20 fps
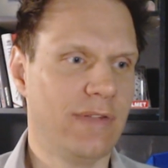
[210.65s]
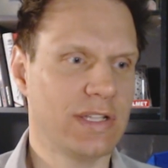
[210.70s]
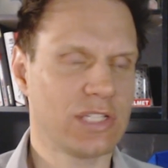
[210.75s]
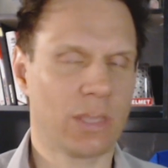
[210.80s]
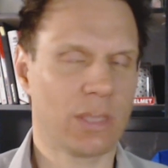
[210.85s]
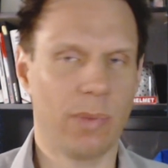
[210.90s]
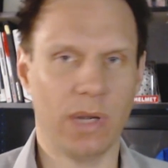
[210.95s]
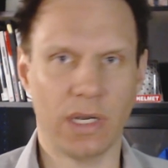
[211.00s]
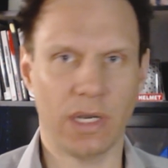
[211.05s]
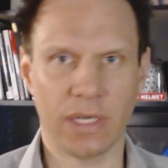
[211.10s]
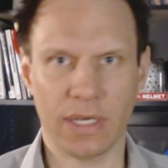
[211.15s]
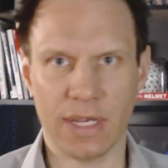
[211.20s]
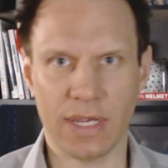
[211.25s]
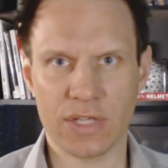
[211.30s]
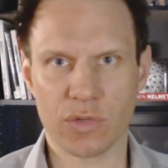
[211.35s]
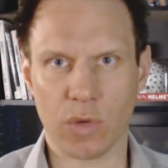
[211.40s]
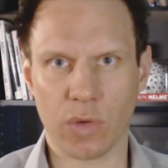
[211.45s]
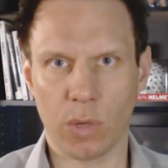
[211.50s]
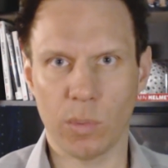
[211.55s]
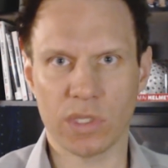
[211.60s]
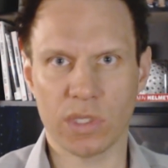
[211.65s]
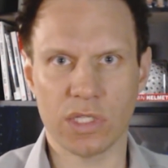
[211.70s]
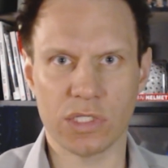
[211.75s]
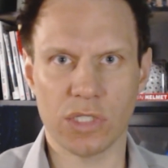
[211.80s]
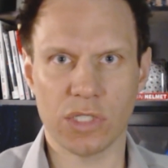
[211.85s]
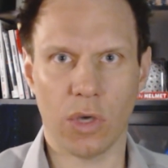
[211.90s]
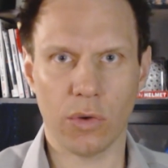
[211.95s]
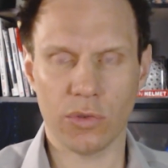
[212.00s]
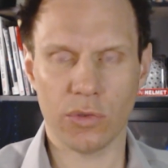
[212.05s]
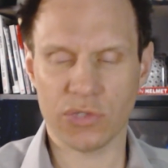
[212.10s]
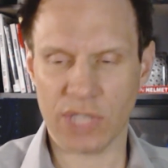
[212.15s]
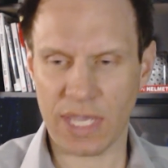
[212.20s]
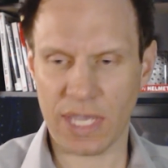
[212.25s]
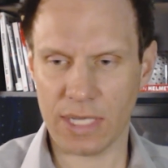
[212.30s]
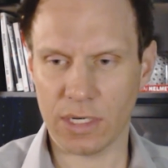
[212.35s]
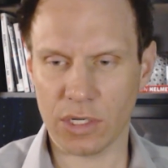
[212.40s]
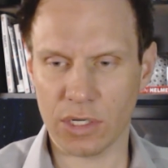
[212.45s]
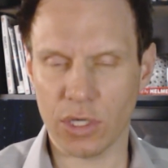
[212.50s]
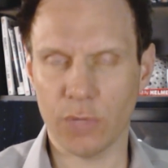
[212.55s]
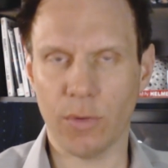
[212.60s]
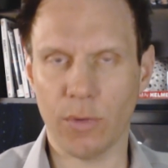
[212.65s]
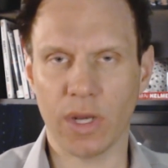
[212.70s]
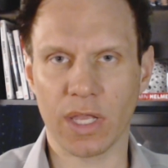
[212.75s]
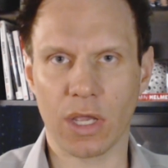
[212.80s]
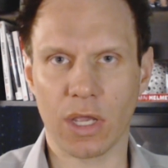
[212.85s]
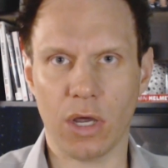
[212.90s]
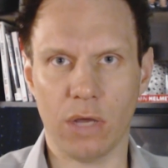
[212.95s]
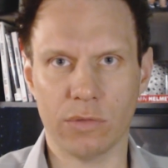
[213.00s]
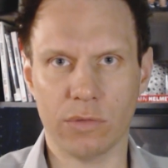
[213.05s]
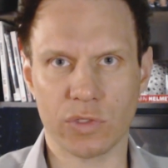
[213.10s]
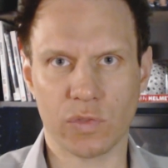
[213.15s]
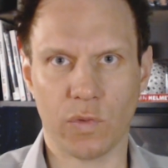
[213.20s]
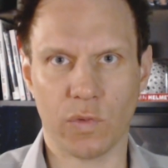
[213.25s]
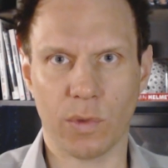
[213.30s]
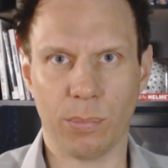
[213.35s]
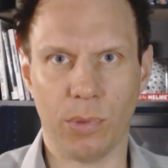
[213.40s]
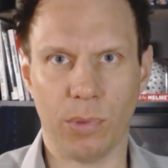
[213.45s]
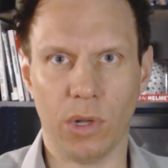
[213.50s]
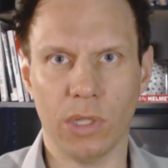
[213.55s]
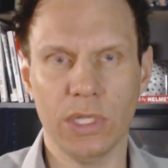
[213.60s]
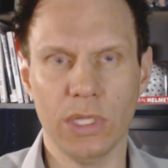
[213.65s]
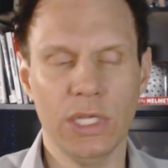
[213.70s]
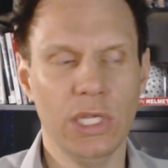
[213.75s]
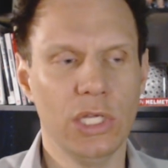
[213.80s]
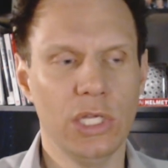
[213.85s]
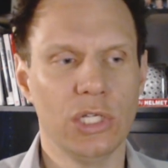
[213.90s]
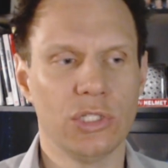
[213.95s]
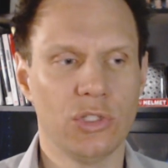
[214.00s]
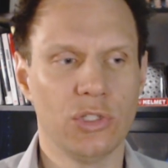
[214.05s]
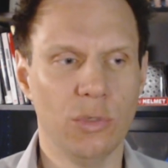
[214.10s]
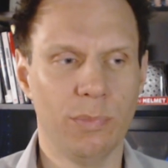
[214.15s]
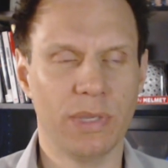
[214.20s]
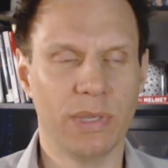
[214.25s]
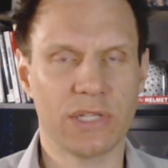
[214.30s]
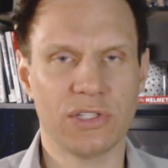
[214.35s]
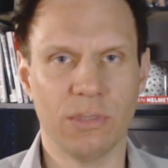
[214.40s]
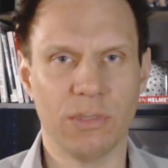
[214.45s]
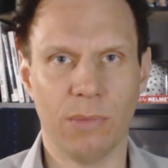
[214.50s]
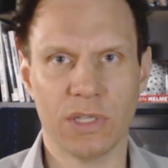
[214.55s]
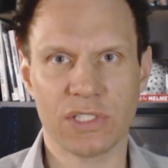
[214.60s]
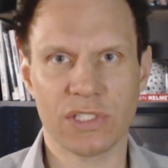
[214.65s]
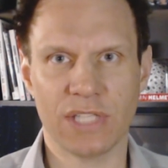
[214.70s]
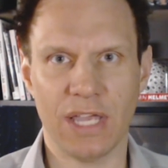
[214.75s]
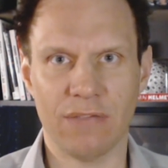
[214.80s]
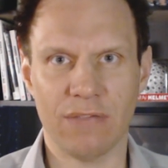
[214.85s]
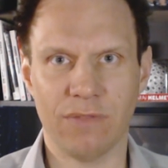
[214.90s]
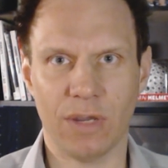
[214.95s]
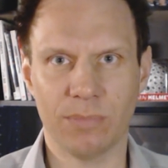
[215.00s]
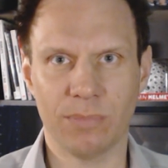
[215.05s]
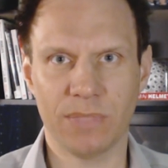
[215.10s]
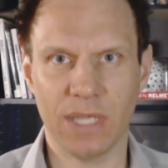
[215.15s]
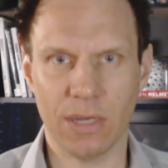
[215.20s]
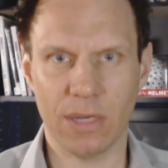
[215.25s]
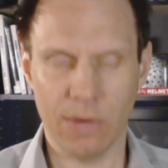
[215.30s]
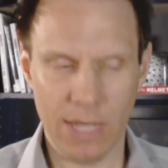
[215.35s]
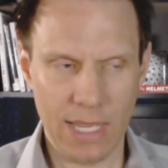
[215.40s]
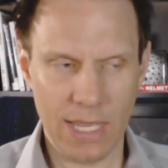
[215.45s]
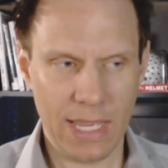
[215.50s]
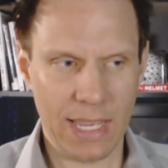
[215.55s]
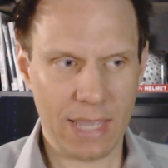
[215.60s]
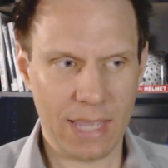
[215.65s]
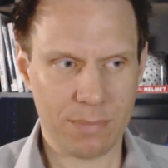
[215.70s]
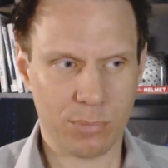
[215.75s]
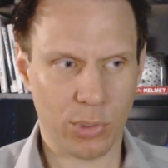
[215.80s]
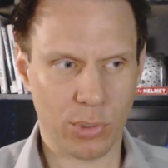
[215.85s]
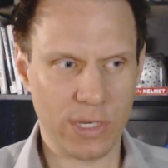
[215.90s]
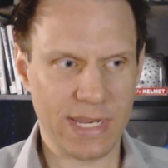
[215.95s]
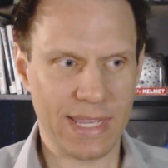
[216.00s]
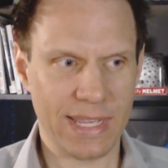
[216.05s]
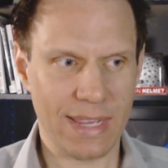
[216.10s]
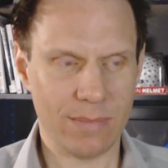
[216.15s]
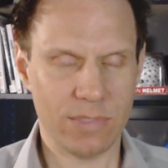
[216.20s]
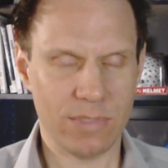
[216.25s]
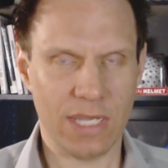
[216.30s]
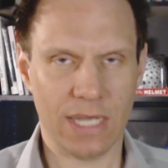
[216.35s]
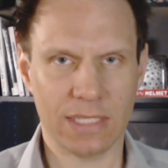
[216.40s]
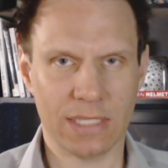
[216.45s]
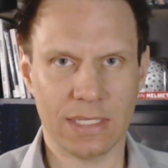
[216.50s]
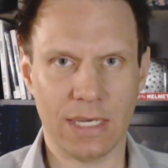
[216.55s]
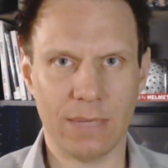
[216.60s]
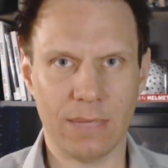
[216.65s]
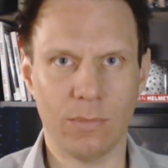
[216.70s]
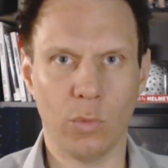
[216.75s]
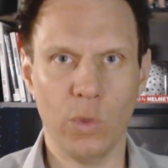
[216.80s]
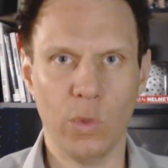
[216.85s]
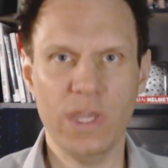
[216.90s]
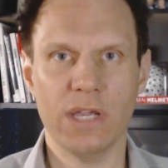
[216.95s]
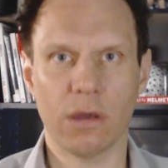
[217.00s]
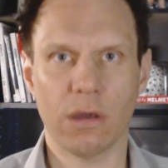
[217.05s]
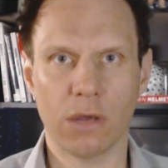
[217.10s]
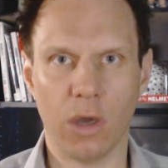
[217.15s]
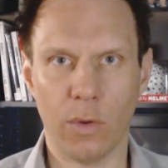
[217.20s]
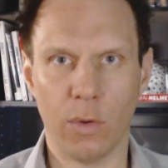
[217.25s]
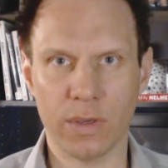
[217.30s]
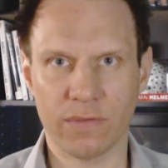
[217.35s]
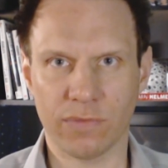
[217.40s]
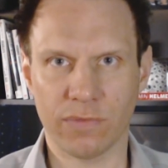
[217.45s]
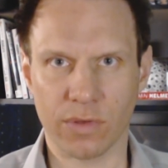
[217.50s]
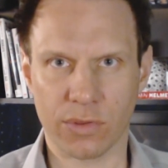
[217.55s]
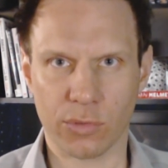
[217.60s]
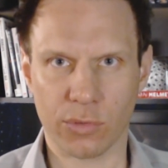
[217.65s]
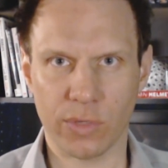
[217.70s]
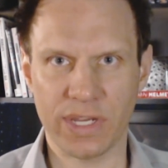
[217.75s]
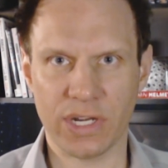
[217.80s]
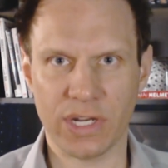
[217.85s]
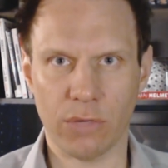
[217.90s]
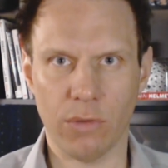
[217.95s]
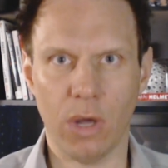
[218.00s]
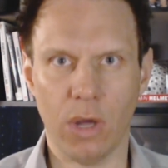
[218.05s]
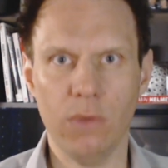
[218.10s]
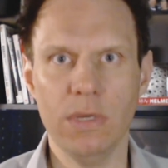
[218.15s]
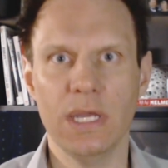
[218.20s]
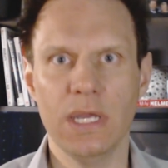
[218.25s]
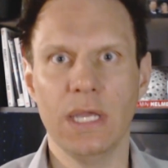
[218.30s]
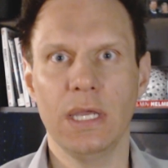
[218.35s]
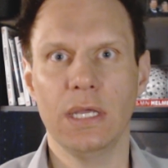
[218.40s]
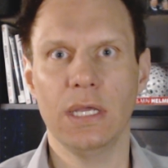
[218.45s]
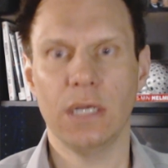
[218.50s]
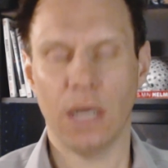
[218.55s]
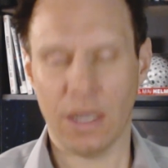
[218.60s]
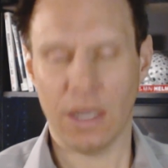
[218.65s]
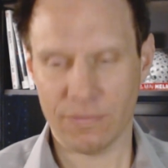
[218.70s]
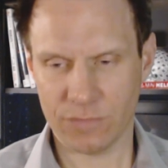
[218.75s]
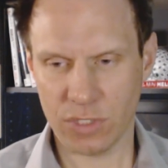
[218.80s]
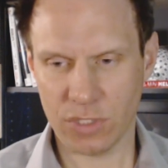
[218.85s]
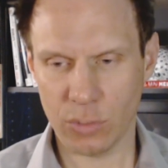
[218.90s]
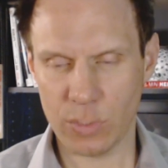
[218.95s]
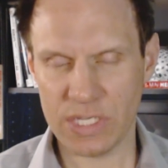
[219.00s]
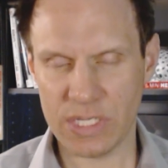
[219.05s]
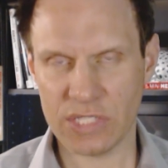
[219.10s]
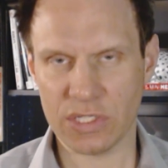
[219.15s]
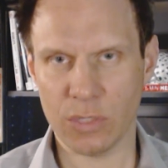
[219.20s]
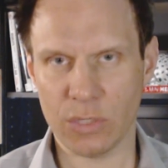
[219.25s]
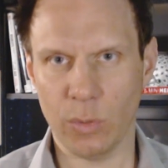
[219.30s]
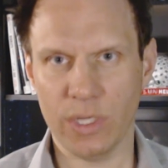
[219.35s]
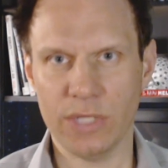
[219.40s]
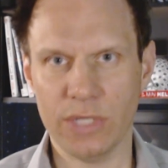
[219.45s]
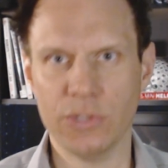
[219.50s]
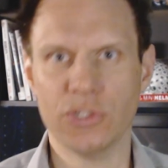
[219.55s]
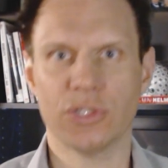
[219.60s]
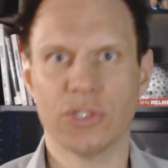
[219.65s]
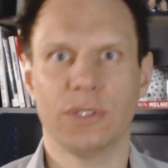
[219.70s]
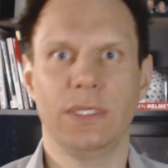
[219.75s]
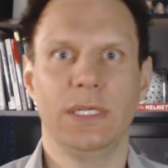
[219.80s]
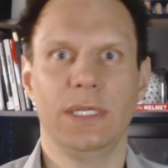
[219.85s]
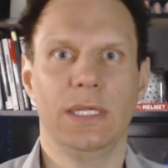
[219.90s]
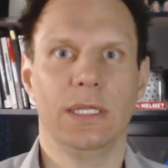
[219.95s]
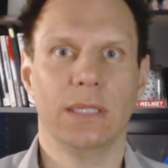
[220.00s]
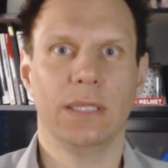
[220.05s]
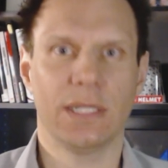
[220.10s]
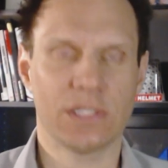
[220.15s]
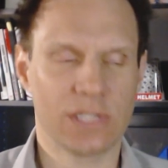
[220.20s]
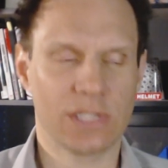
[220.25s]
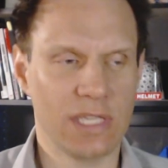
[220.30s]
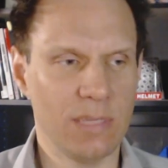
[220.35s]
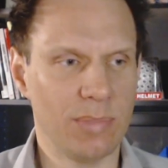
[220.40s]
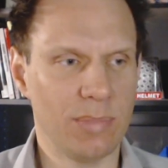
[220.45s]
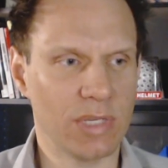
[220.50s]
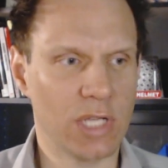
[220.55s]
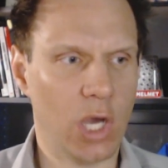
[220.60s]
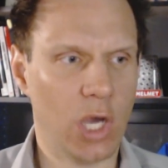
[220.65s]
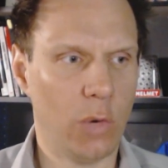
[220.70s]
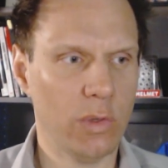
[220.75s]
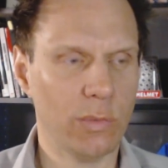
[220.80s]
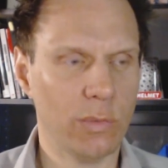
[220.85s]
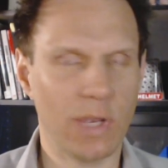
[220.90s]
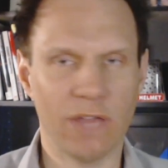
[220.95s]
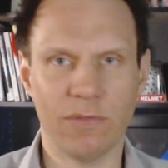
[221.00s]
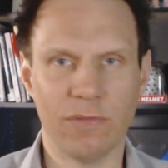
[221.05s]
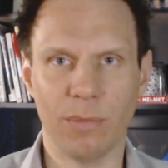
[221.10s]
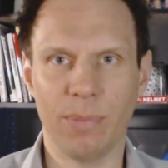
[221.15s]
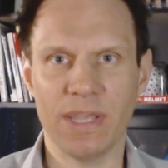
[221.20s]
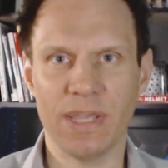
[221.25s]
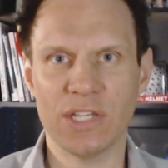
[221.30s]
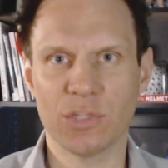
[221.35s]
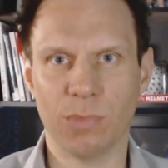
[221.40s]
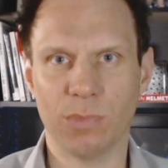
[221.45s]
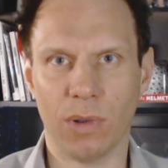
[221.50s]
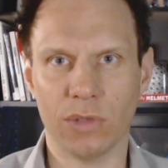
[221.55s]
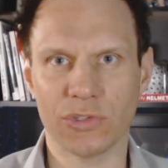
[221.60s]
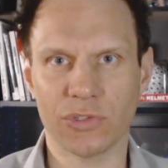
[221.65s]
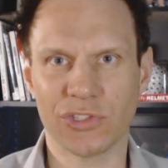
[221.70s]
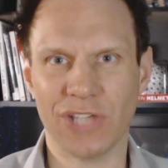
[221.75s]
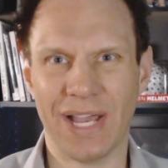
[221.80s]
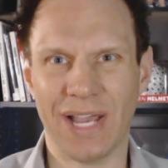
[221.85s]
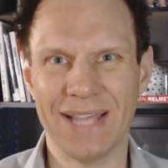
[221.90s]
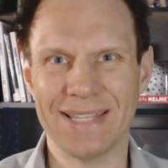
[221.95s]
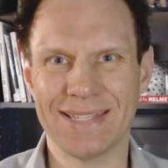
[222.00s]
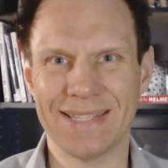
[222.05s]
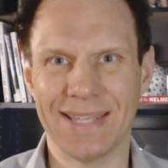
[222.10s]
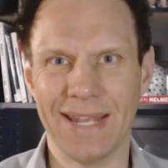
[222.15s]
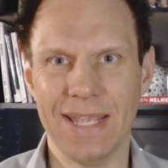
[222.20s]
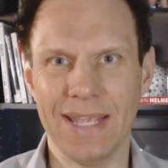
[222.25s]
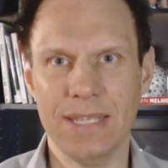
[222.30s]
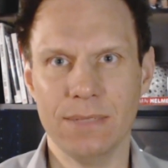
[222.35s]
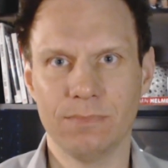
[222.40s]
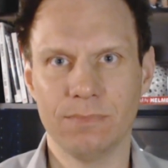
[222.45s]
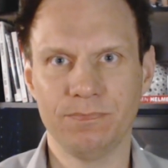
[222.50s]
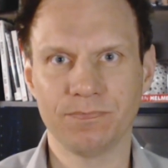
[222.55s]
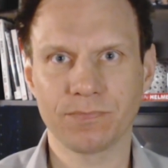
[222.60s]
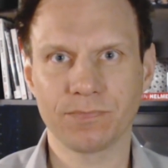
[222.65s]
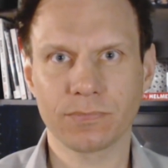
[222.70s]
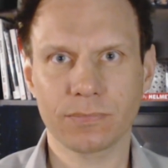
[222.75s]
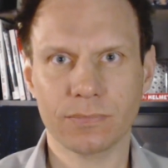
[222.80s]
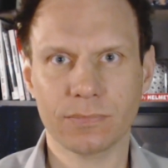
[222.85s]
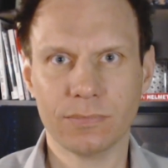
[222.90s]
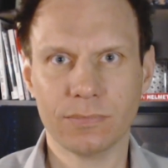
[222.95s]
Fezzik been on a nice run with the totals and a good run in college football. 2 picks you must have up there at pregame.com. We are going for 3 in a row off 2 easy winners. Let's keep it going. We have a baseball side today.